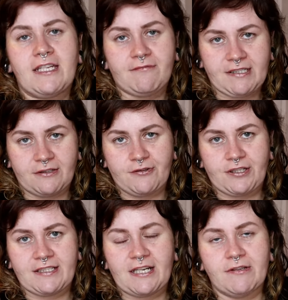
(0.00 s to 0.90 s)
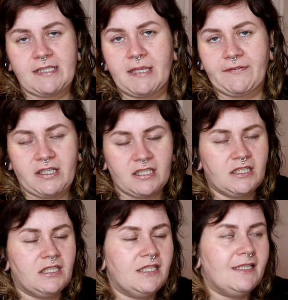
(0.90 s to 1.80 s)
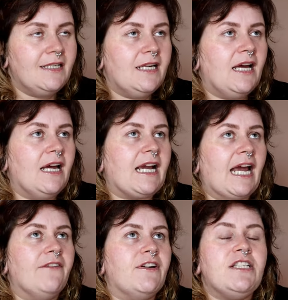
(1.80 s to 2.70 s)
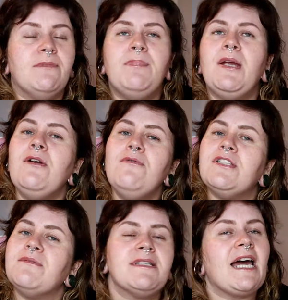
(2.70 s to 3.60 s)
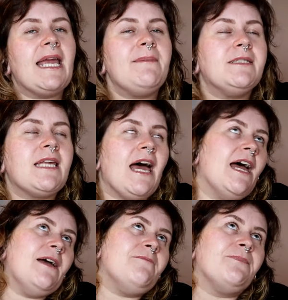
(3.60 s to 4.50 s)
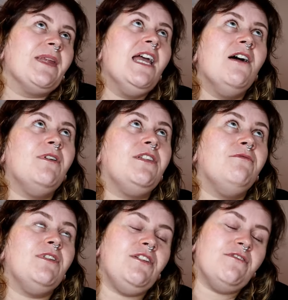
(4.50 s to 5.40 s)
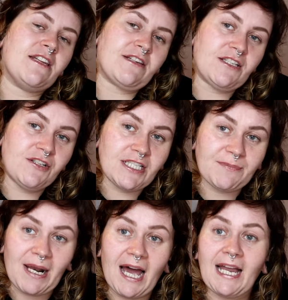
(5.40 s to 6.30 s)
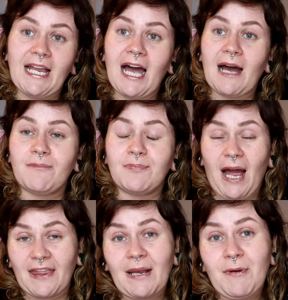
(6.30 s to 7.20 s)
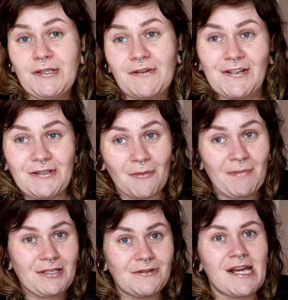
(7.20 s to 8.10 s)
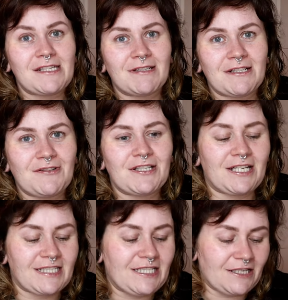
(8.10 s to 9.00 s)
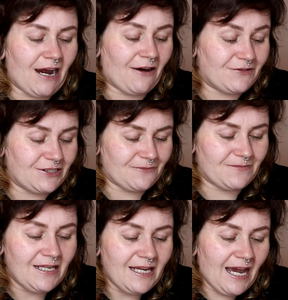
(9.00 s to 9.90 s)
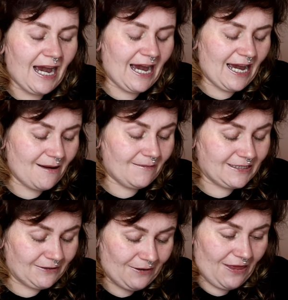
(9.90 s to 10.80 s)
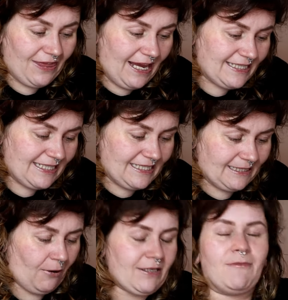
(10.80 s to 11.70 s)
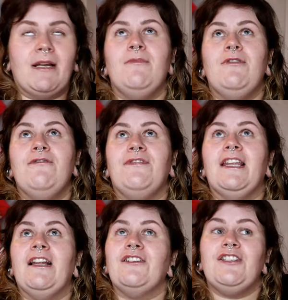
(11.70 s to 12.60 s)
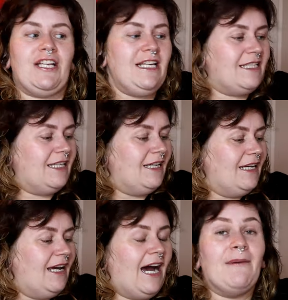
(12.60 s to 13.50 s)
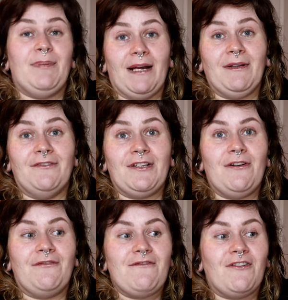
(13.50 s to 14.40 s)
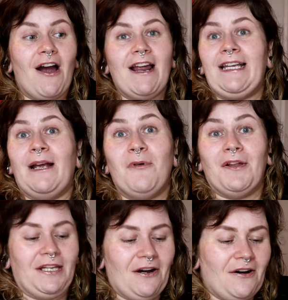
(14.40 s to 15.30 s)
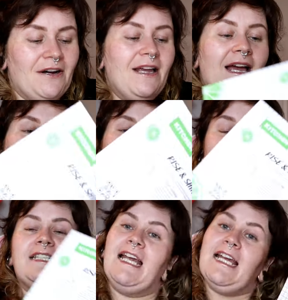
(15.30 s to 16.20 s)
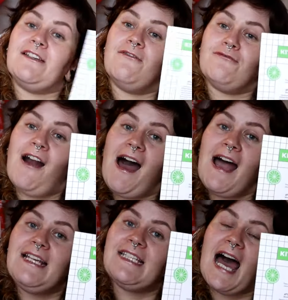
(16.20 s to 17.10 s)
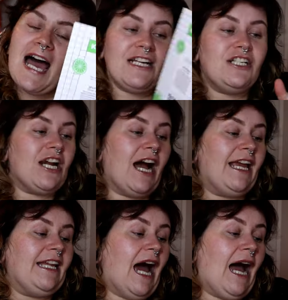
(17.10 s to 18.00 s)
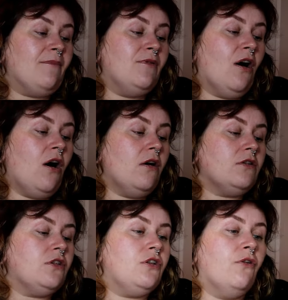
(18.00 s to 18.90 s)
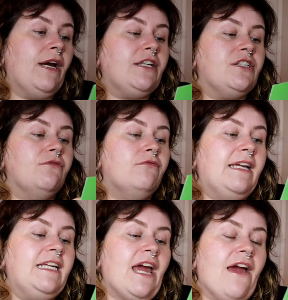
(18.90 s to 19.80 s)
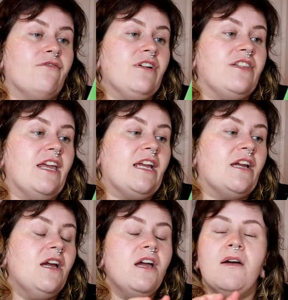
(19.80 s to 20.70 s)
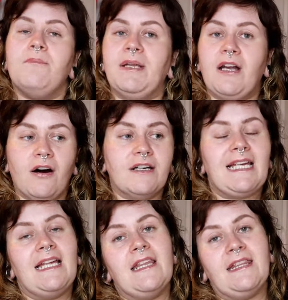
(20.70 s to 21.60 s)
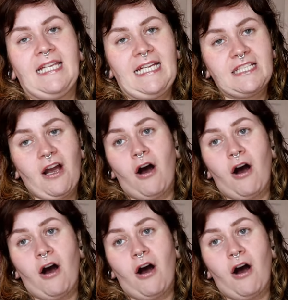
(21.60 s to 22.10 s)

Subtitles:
Year's resolutions? I know it's a bit of a kind of a taboo sometimes with New Year's resolutions, but I think I'm going to do a video on my New Year's resolutions, because I do have some. So this is the box. I'm going to move the little sheet, but I would love to know if you've got any and what they are. So it says rise and shine. I'm not going to read everything because these